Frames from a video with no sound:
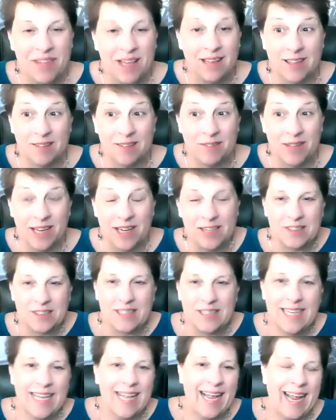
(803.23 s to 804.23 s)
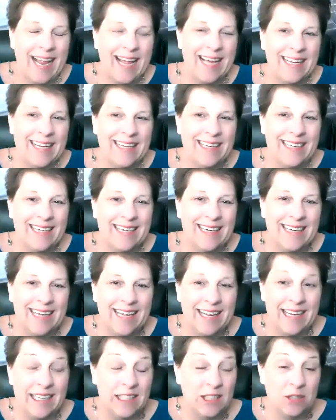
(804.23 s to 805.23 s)
I love that house. And
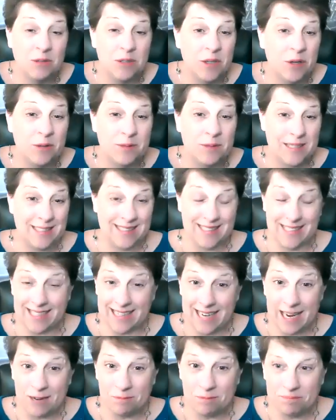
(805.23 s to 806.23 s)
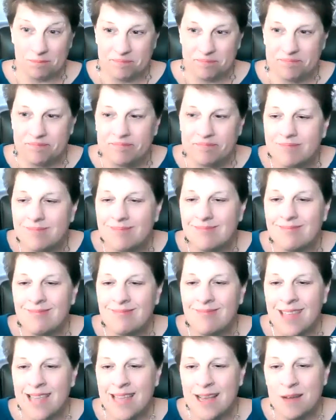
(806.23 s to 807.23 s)
she would go upstairs to take a nap.
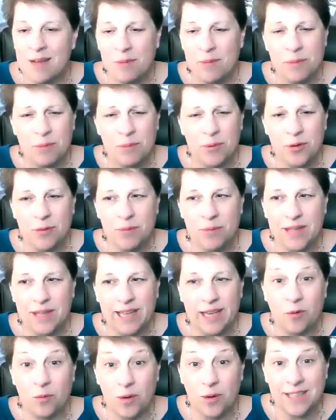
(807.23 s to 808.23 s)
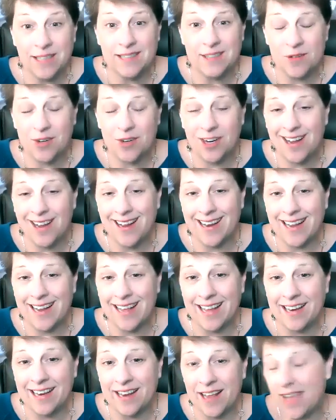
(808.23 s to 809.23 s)
And people would be like, what is going on?
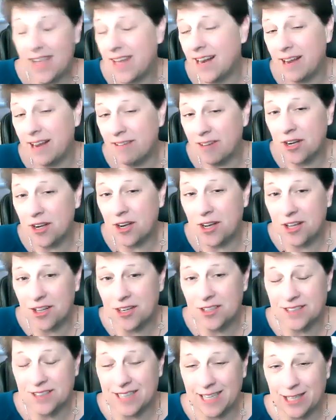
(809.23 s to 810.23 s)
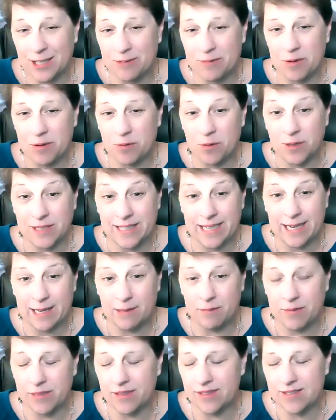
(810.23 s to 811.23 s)
And I recall her telling me one
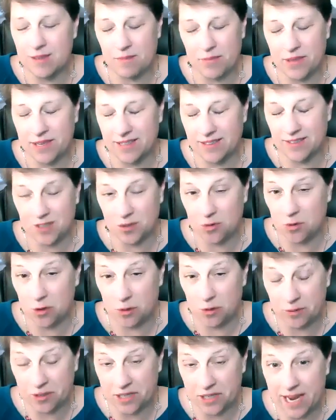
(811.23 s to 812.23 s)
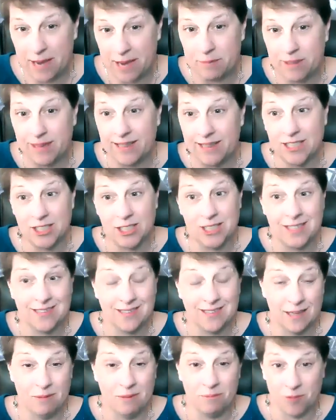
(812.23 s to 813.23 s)
time something so horrible had happened that she
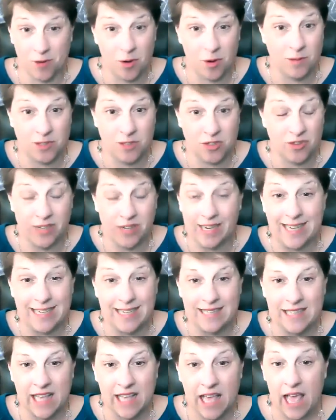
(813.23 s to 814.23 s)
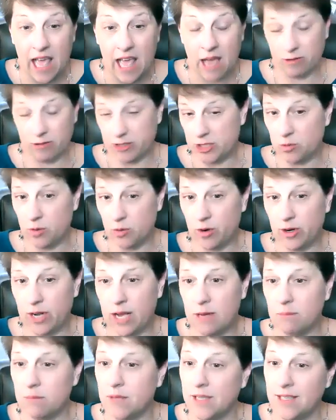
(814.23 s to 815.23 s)
slept for almost 3 days. And when she woke
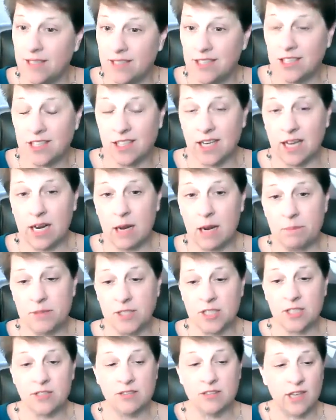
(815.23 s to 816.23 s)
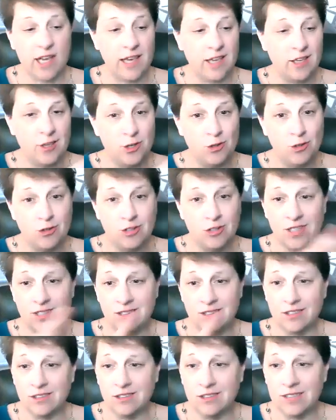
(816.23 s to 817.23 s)
up, she got up, she goes, okay, you do
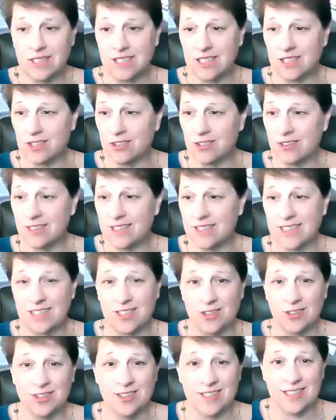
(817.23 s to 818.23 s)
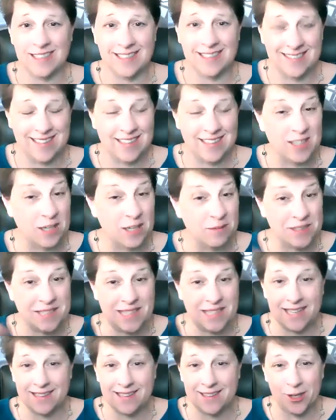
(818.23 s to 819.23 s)
this, you do this, you do this, you do this. It's almost
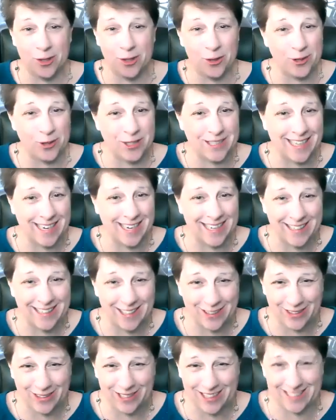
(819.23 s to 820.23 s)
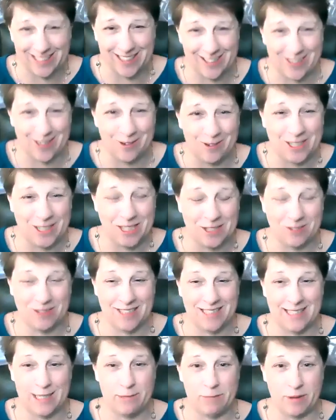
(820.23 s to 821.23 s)
like the Lord downloaded to her while she
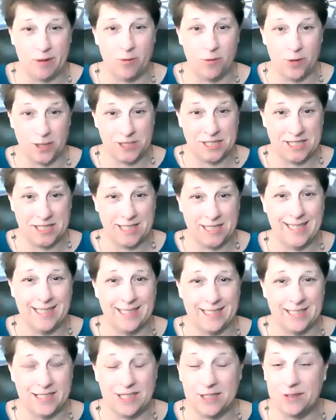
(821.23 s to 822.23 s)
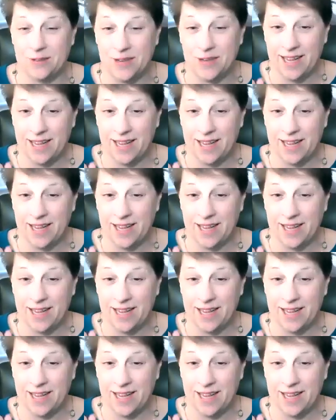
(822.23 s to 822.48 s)
was sleeping what she needed to do.